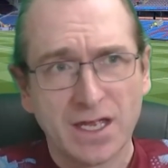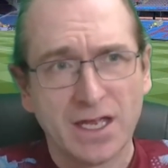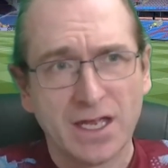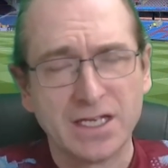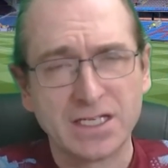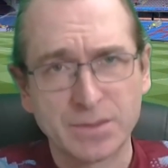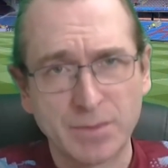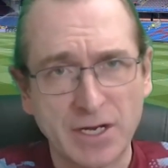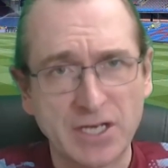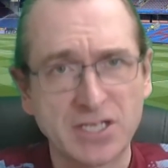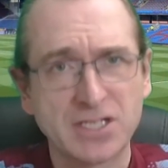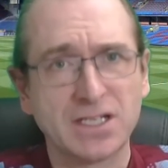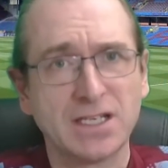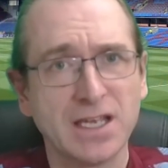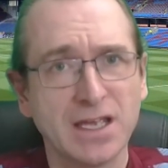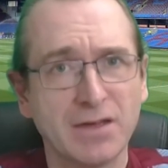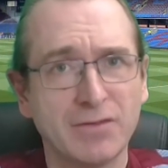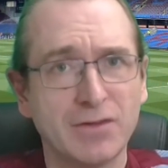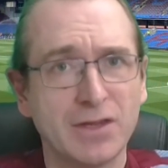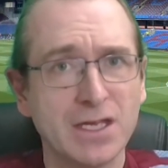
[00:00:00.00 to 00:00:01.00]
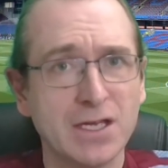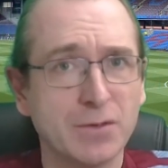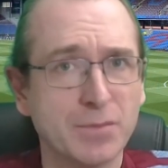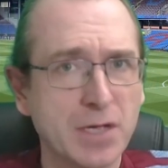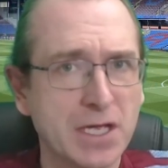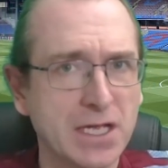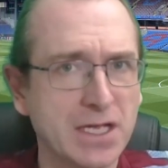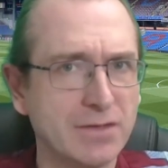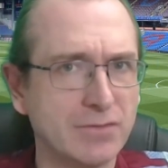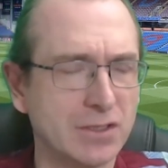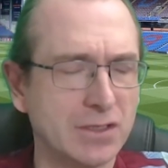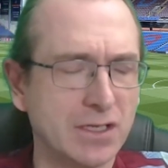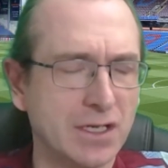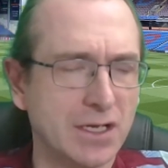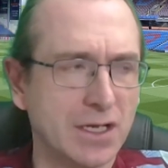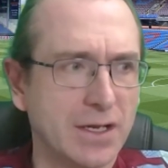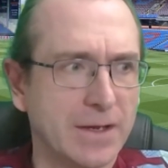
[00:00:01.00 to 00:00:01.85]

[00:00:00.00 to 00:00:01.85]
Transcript: especially given the upheaval.